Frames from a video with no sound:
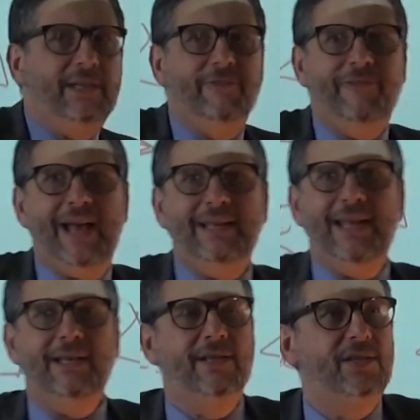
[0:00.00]
the
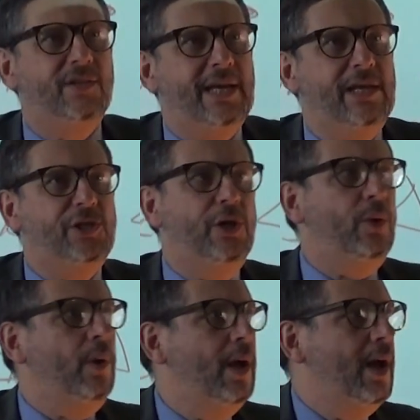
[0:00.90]
defendant sees
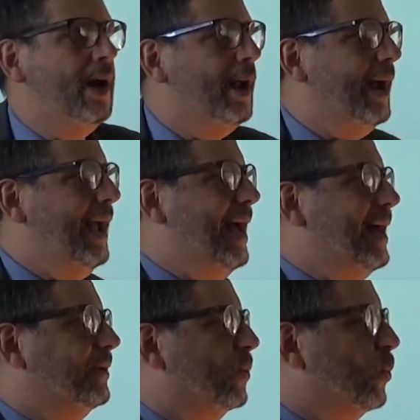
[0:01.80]
you
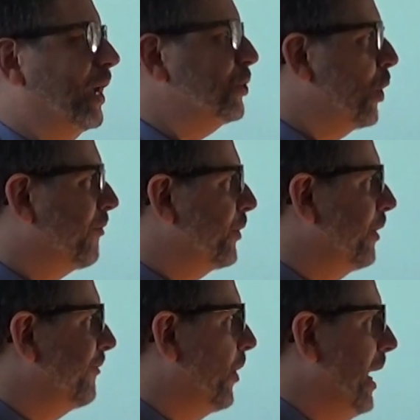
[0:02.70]
and runs over
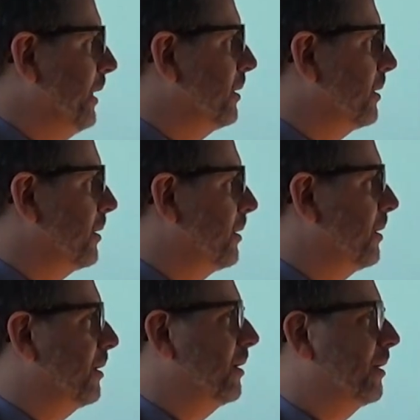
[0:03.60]
your foot,
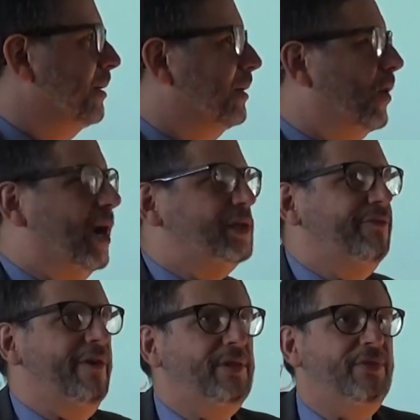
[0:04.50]
causing
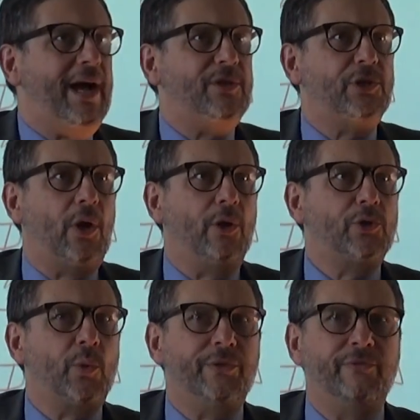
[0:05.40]

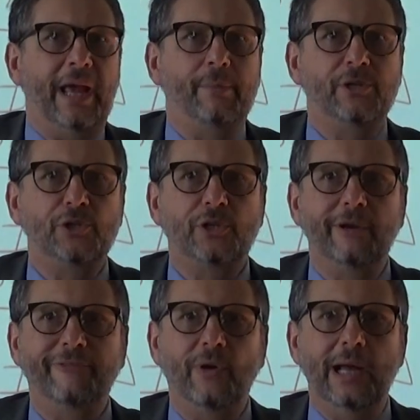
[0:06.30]
$50,000 worth of damages to
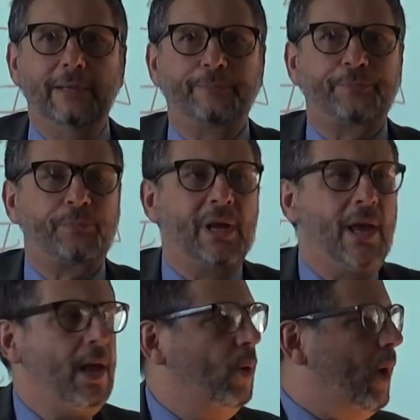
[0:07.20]
your foot.
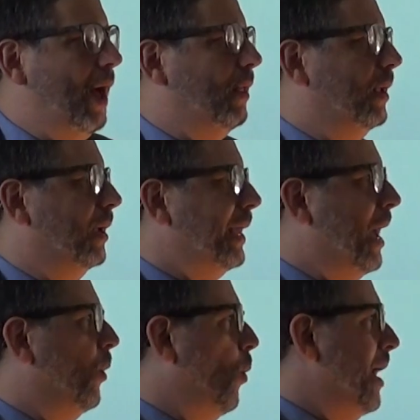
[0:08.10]
Well,
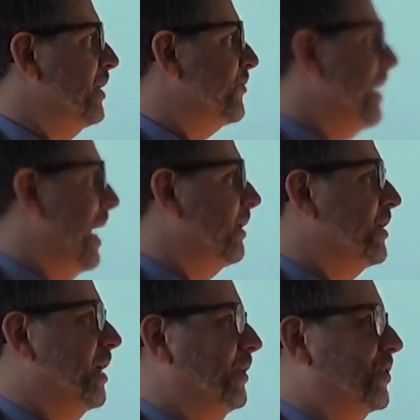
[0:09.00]
count one is for
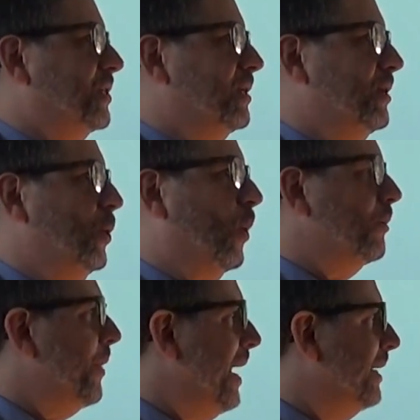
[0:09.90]
negligence. You
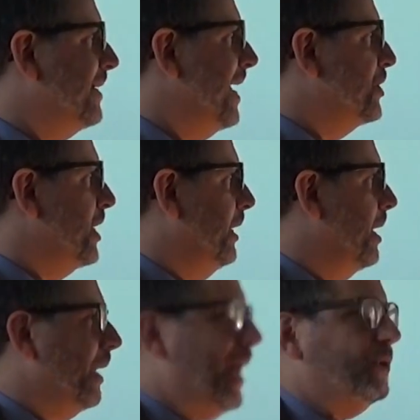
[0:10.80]
weren't paying attention.
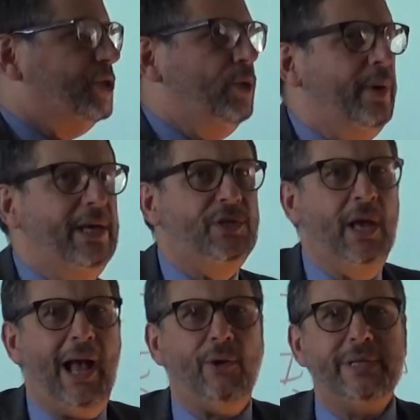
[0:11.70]
Count two
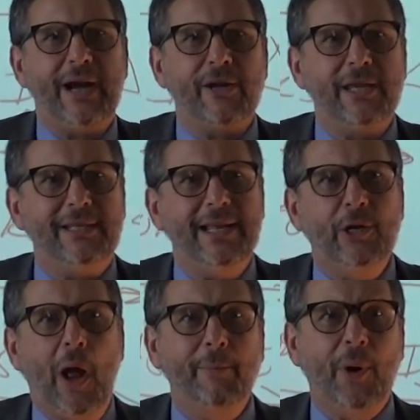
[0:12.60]
is, how dare you did it
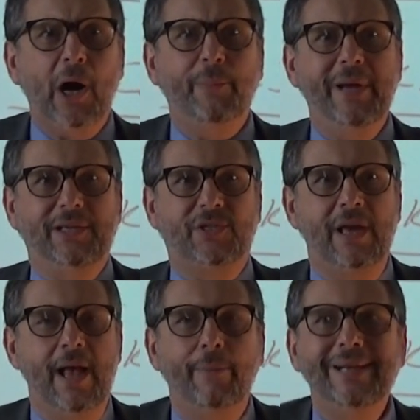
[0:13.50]
on
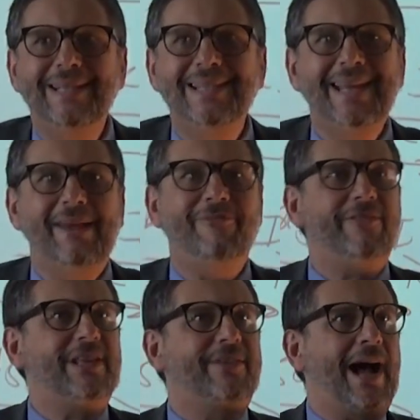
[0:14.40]
purpose. But it's the same
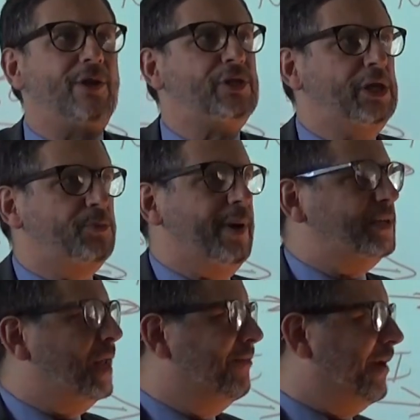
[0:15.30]
$50,000
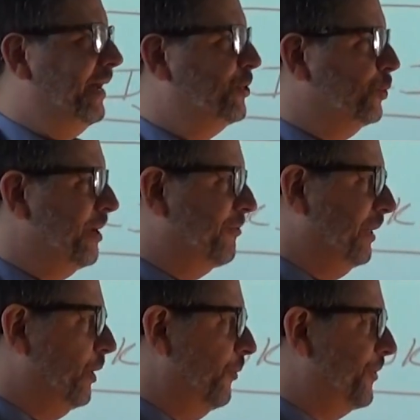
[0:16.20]
expressed via two different
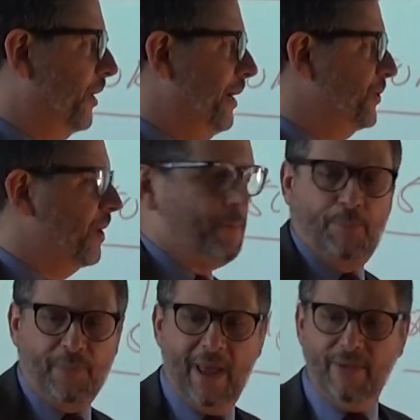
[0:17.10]
legal theories.
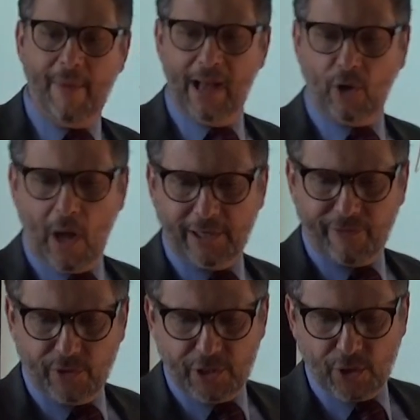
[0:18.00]
The amount of
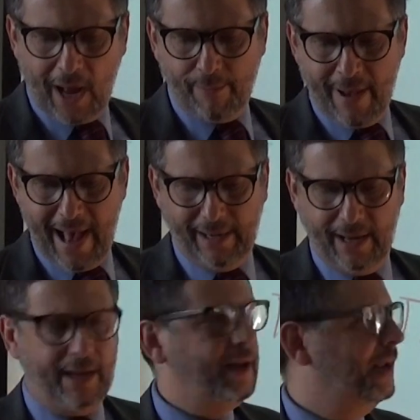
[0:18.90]
controversy is not met.
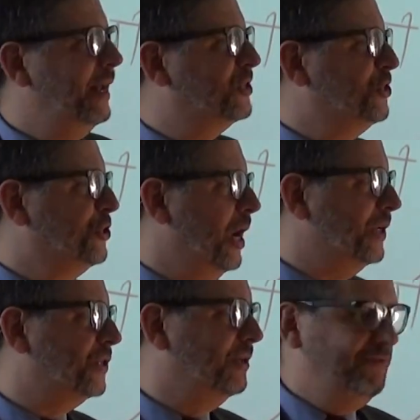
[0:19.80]
It's
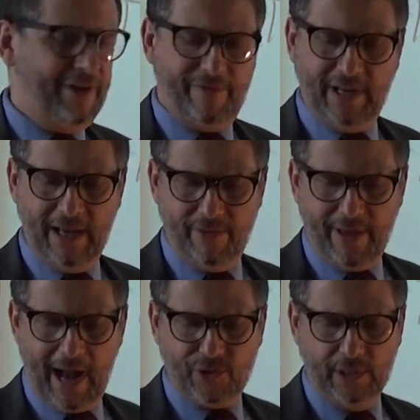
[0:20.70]
just
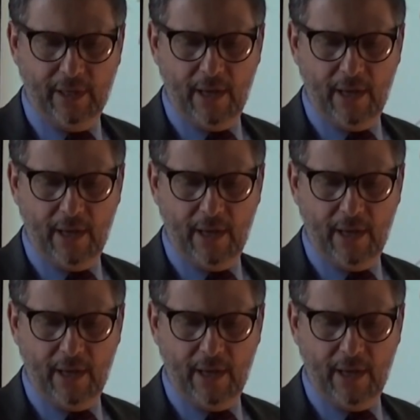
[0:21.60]
$50,000.